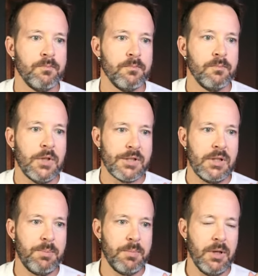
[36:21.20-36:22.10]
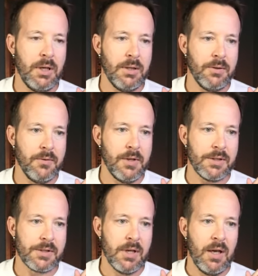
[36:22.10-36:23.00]
Let's get into
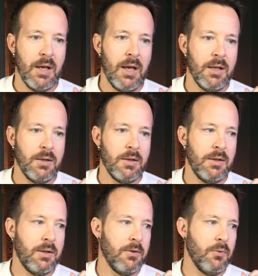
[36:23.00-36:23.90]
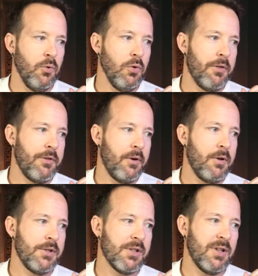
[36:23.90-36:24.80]
this. And the rule of
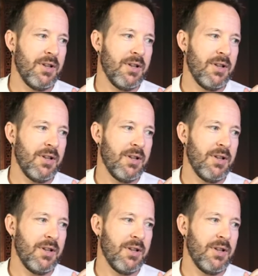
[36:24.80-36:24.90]
thirds,